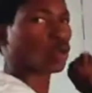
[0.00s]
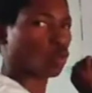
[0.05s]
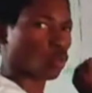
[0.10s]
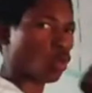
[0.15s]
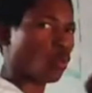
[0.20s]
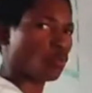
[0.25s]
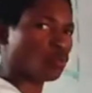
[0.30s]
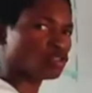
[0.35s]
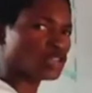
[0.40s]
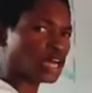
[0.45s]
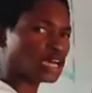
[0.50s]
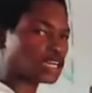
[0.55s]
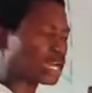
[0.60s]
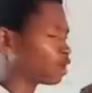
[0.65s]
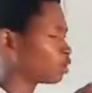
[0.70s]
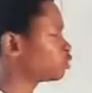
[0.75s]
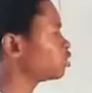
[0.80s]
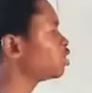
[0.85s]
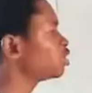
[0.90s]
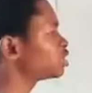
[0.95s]
communal
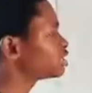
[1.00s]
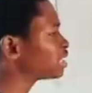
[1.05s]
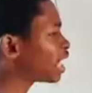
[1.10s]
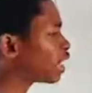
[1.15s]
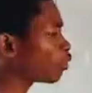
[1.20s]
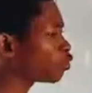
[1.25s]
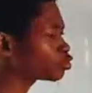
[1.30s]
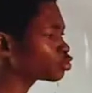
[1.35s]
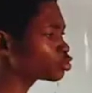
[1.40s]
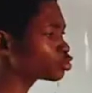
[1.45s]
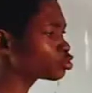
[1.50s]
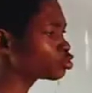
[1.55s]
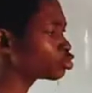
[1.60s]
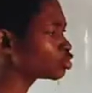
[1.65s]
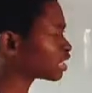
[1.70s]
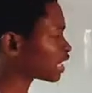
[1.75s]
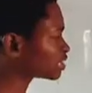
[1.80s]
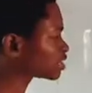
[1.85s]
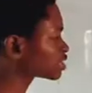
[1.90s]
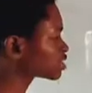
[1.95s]
now. Now, I want you to know
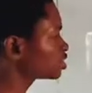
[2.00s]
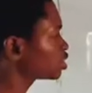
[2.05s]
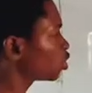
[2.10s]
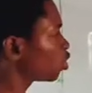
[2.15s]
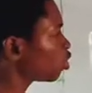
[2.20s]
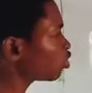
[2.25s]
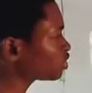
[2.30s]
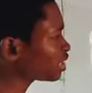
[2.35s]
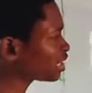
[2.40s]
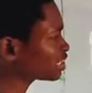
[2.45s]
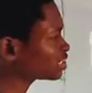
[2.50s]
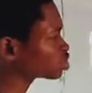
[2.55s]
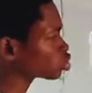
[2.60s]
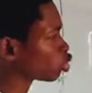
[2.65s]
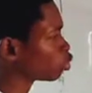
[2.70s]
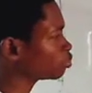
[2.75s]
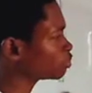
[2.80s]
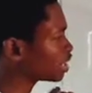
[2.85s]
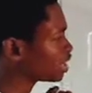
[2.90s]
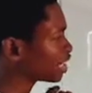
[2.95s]
that under this
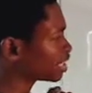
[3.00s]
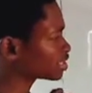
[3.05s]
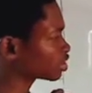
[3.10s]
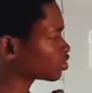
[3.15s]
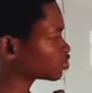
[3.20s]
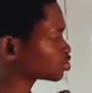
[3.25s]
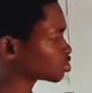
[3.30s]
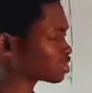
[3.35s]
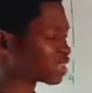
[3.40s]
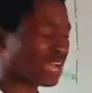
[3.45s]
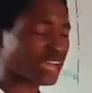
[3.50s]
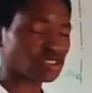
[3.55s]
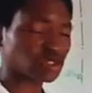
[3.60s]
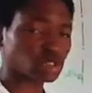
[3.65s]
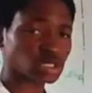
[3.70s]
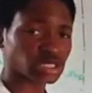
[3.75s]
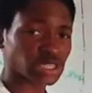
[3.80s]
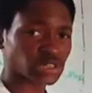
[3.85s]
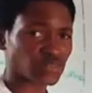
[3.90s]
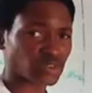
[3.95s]
communal land tenure, there are also
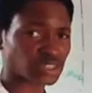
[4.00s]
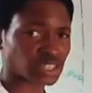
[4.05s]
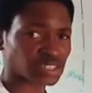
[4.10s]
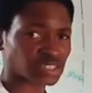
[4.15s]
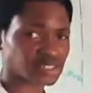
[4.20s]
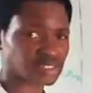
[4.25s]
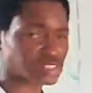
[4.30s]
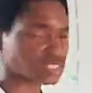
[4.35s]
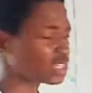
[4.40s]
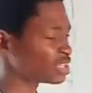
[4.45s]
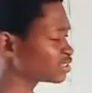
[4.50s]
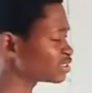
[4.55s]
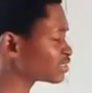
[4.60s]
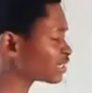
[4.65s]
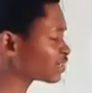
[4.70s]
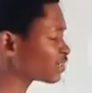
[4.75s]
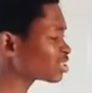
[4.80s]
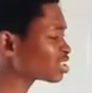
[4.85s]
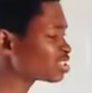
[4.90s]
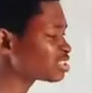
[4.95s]
disadvantages. The
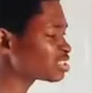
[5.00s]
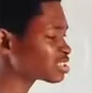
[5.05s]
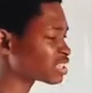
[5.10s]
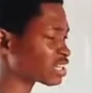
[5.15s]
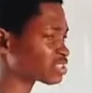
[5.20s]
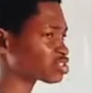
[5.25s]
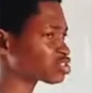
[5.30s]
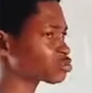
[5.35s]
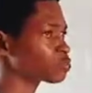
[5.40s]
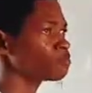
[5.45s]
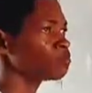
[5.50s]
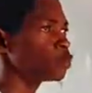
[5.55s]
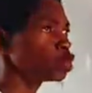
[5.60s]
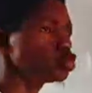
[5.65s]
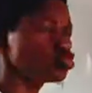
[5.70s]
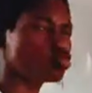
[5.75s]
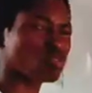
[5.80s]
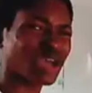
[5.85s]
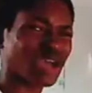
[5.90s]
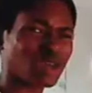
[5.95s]
disadvantage is that
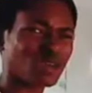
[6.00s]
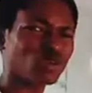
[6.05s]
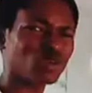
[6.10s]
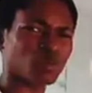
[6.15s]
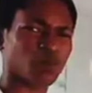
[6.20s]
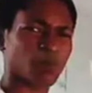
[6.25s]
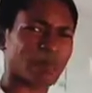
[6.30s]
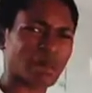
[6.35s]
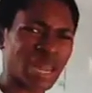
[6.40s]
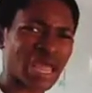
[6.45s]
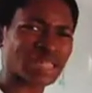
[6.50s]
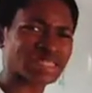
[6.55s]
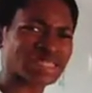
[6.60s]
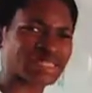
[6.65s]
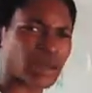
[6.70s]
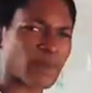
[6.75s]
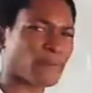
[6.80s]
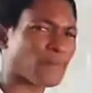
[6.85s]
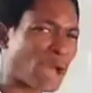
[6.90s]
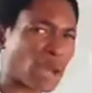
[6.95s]
you cannot plant
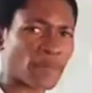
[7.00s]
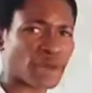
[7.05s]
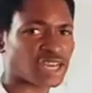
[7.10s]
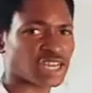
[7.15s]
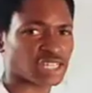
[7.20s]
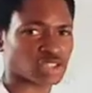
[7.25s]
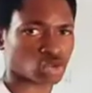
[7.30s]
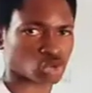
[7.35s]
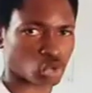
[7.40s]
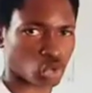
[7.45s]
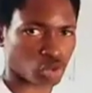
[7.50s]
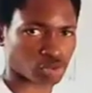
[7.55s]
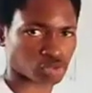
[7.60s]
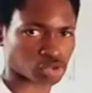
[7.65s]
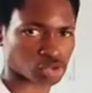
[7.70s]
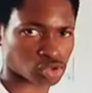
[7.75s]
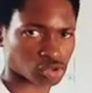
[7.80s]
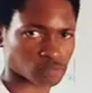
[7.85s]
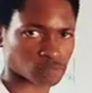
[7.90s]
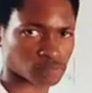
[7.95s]
permanent
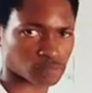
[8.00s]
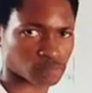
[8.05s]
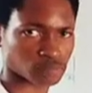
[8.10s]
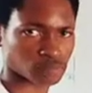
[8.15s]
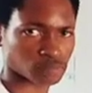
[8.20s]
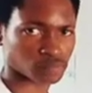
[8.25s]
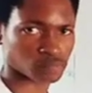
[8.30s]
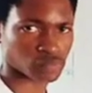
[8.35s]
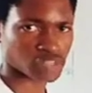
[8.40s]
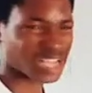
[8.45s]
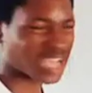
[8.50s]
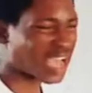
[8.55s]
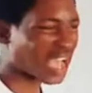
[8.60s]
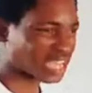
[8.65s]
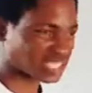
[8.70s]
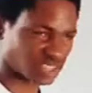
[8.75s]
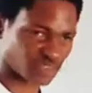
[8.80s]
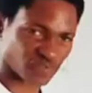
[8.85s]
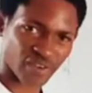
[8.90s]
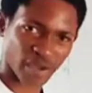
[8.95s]
crops.
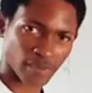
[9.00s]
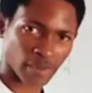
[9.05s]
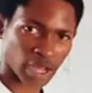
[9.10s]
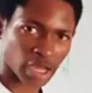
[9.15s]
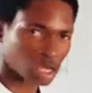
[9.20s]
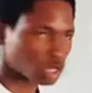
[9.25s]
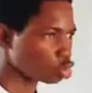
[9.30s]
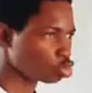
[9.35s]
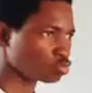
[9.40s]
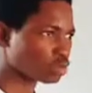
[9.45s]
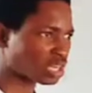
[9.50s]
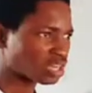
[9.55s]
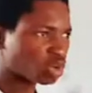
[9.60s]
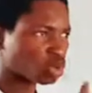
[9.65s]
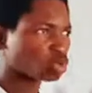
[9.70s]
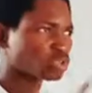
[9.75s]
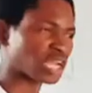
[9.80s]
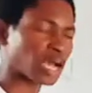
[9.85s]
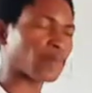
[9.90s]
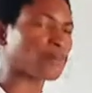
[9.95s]
As a farmer, you cannot
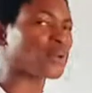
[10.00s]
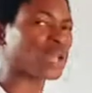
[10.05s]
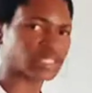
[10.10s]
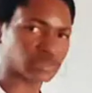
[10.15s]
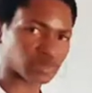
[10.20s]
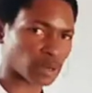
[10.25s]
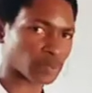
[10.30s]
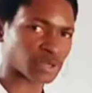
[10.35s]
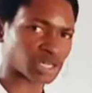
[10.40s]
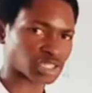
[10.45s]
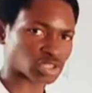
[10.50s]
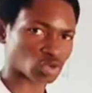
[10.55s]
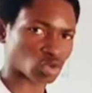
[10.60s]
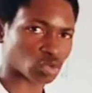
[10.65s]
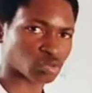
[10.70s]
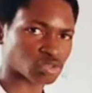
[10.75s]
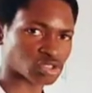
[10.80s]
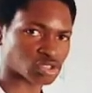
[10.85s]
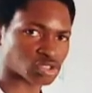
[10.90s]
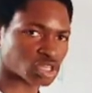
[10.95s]
go there and plant permanent
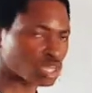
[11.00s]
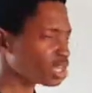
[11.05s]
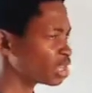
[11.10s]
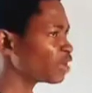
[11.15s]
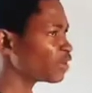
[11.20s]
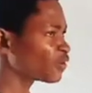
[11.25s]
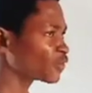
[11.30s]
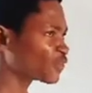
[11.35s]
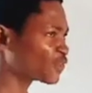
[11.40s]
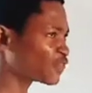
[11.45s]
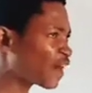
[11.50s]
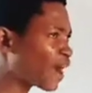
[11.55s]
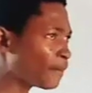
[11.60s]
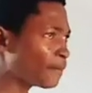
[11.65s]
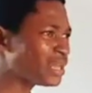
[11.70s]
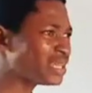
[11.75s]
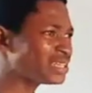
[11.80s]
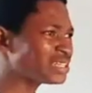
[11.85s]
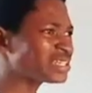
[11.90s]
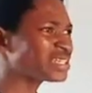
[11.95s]
crops.
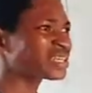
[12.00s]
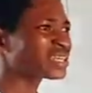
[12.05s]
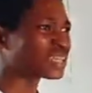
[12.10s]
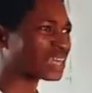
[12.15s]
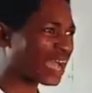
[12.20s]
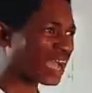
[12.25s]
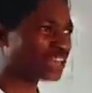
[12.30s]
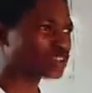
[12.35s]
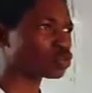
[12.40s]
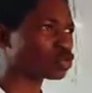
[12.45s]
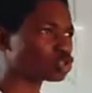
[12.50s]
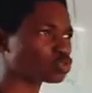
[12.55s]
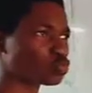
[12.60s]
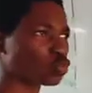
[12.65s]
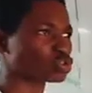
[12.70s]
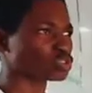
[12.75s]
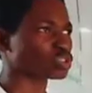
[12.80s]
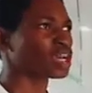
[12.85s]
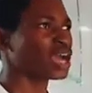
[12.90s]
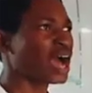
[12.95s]
Farming cannot
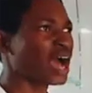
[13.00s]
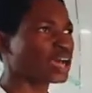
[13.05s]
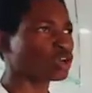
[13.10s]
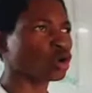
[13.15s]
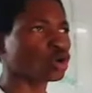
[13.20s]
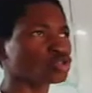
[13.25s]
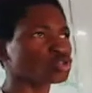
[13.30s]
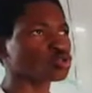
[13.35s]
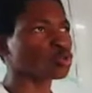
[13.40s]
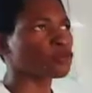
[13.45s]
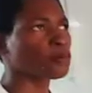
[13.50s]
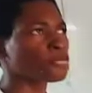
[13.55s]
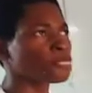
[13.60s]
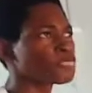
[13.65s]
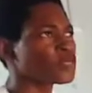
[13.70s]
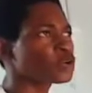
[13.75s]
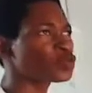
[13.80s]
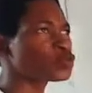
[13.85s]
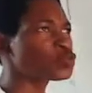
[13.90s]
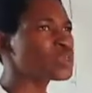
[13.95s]
what? And also,
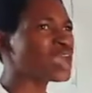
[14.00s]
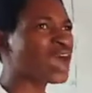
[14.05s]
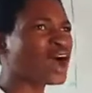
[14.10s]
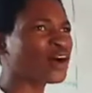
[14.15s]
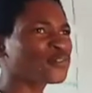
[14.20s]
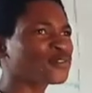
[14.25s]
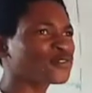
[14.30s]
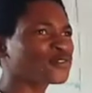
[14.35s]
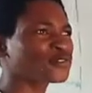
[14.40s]
we have